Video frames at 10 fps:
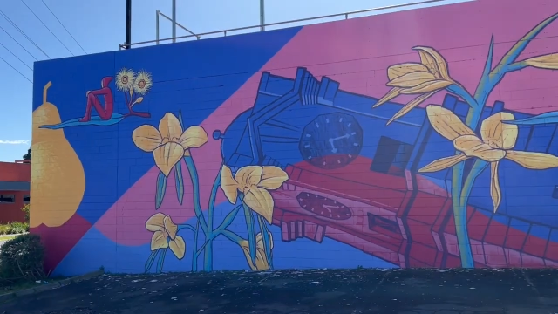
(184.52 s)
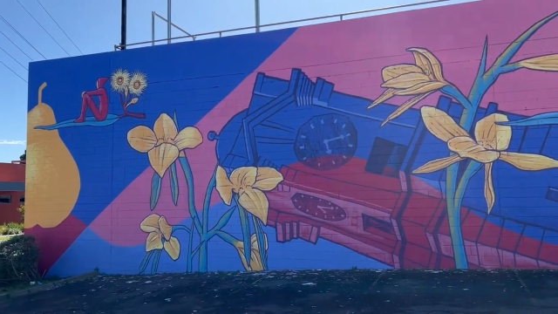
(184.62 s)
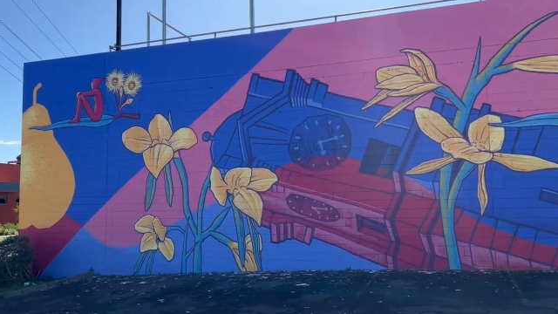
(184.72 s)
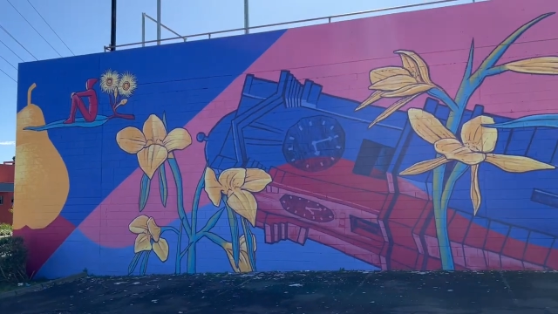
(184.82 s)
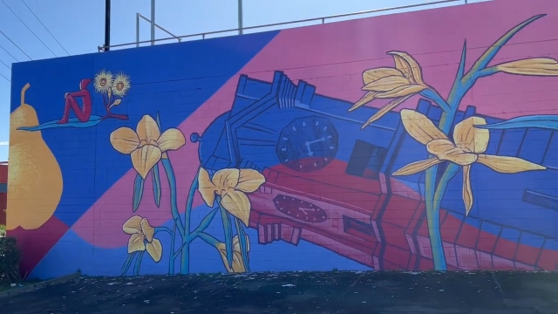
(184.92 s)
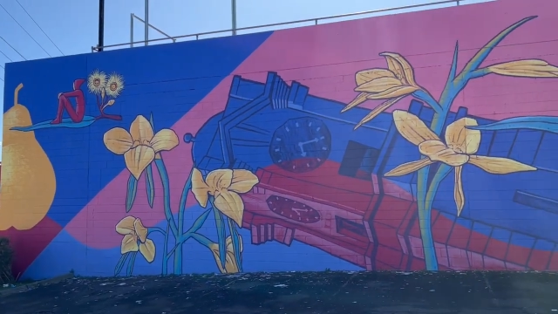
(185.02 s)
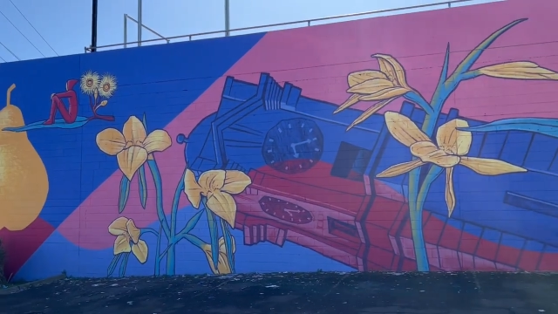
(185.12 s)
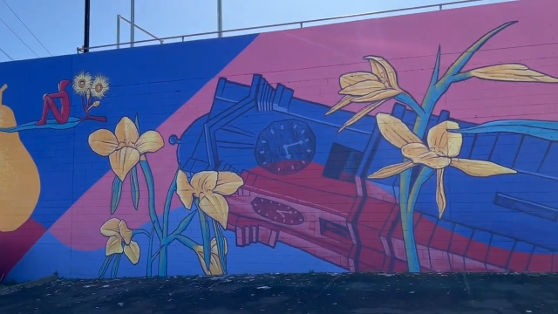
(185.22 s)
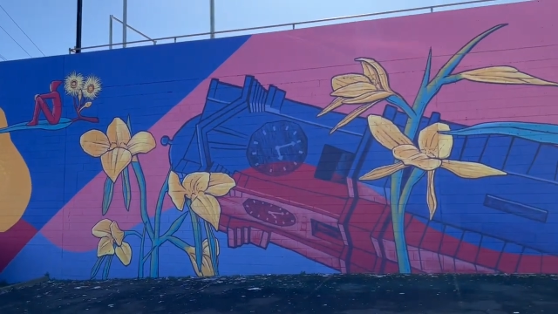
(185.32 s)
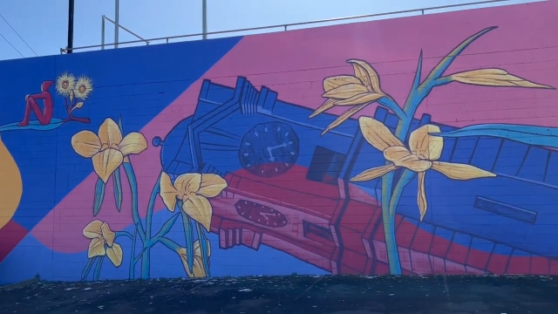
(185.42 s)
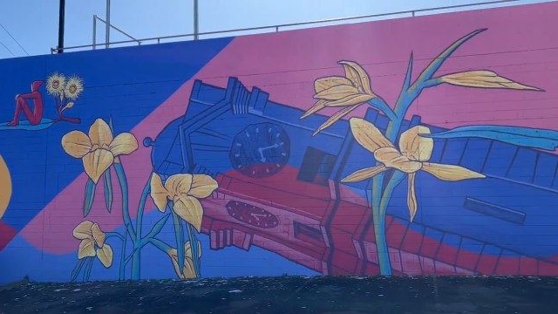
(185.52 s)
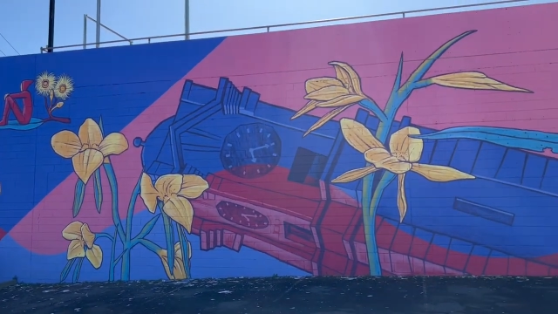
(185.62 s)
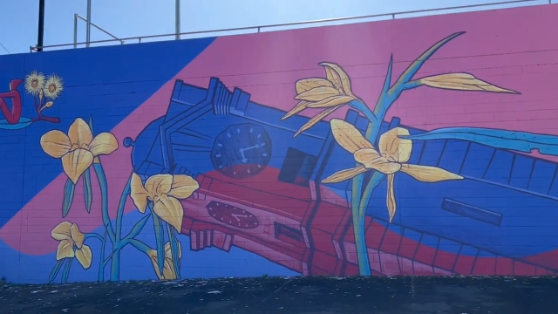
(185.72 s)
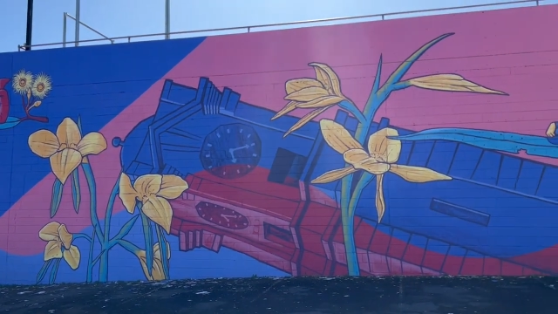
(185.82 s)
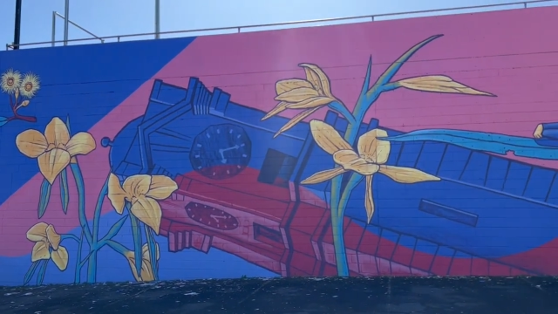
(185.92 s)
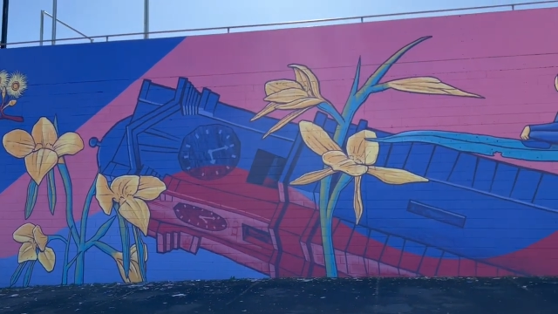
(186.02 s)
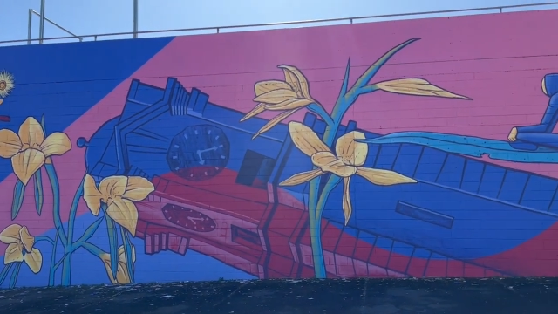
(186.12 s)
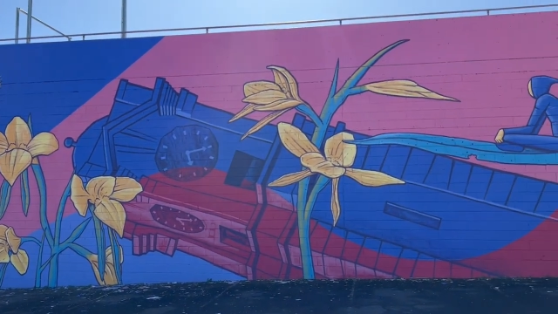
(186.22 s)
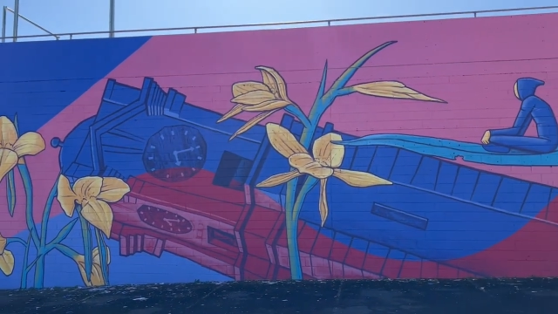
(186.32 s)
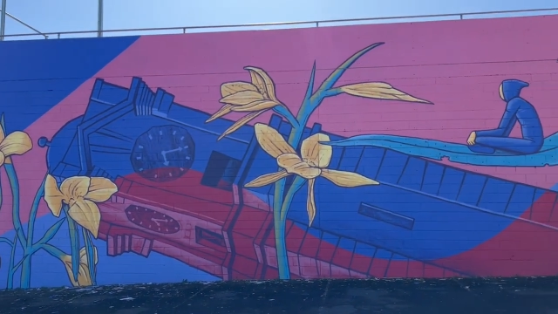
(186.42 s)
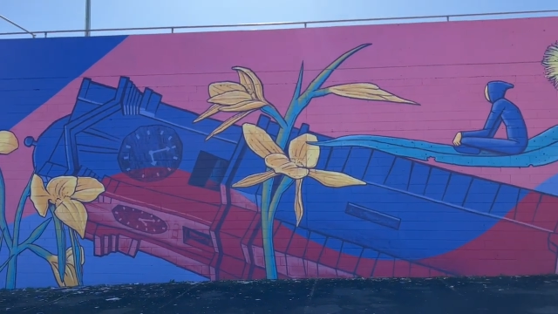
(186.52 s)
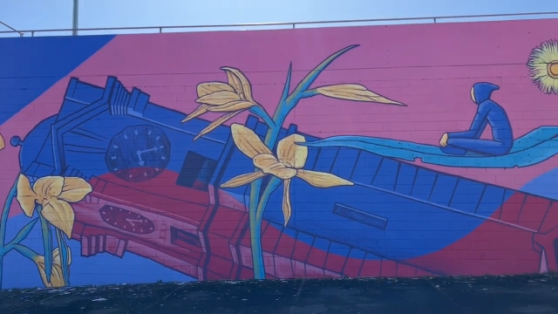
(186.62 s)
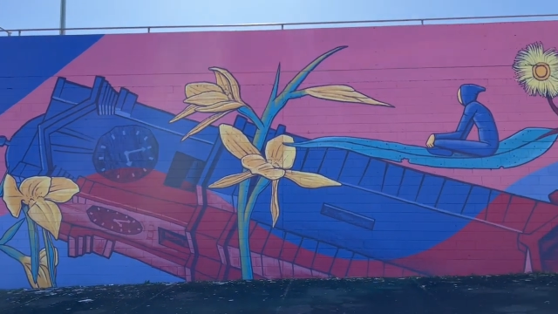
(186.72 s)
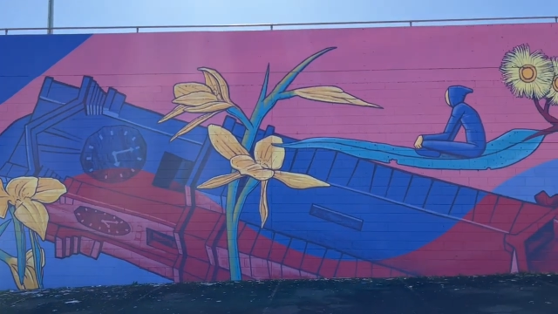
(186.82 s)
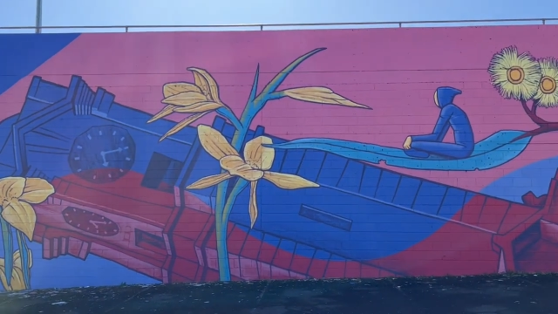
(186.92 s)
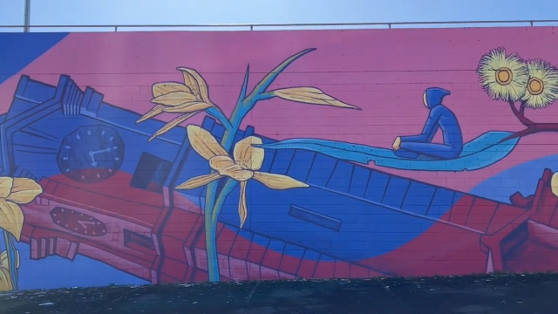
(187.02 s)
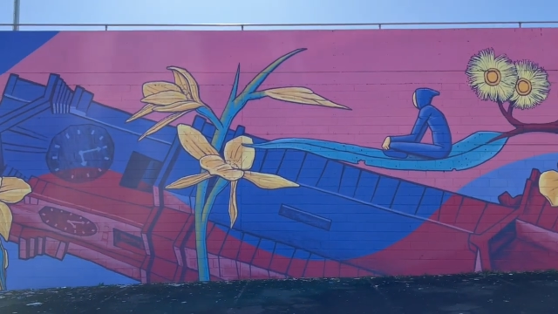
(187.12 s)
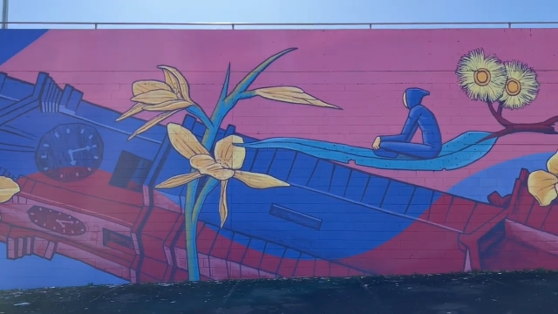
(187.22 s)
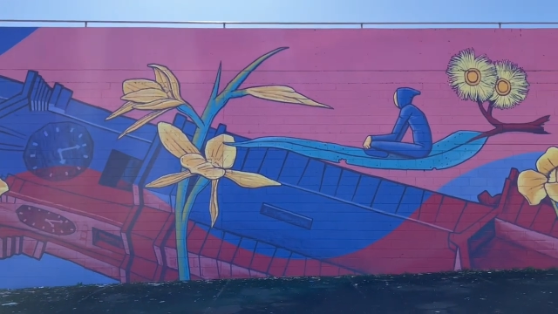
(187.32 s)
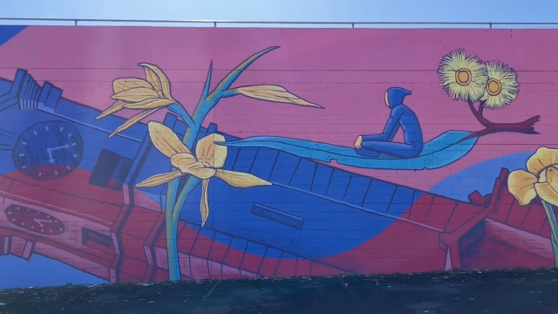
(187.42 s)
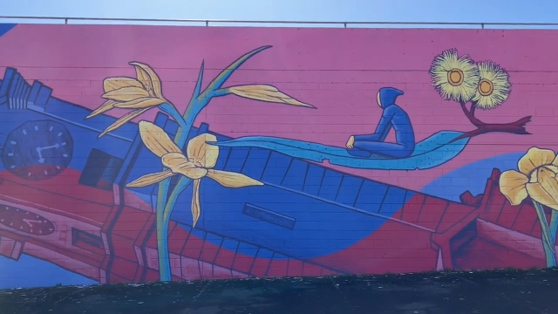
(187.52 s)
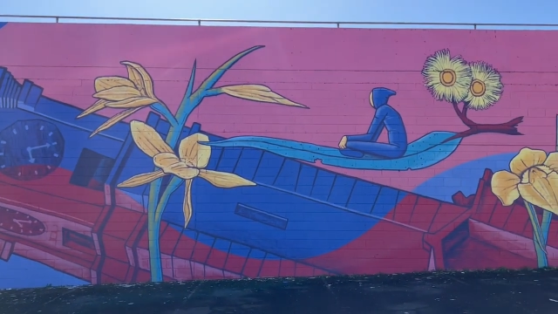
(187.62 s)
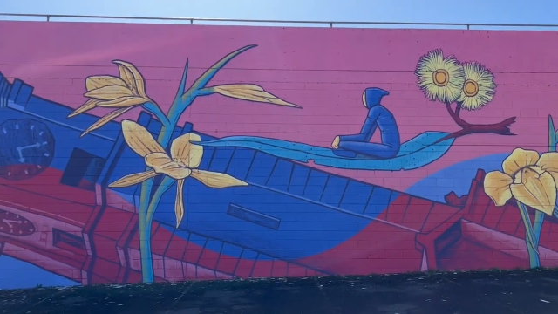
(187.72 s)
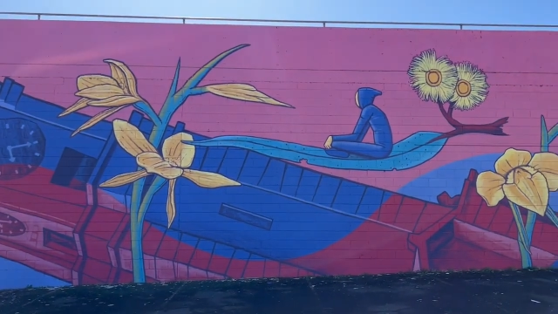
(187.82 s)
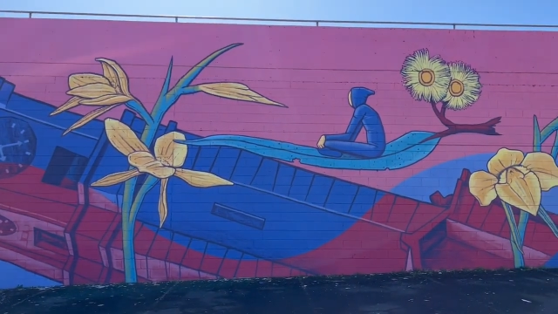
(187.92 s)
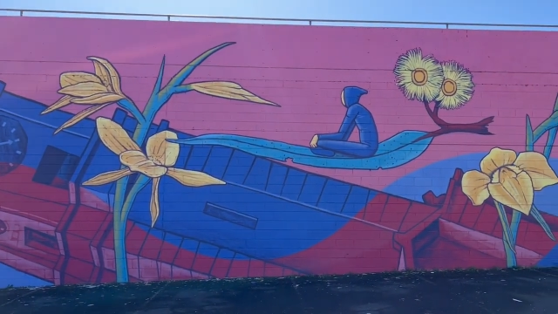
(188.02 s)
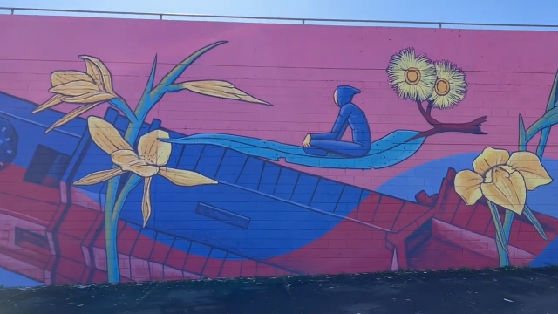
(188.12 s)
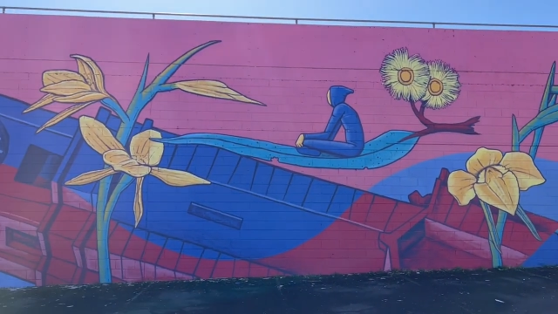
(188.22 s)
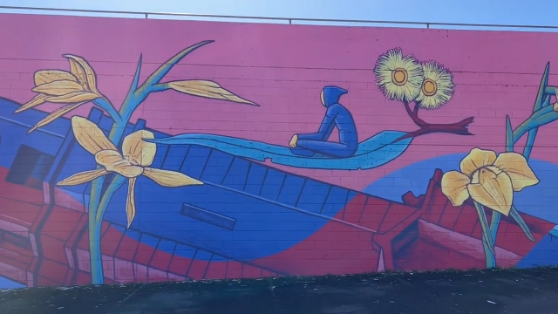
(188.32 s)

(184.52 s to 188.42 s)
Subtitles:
No face is visible, so there are no lips to read.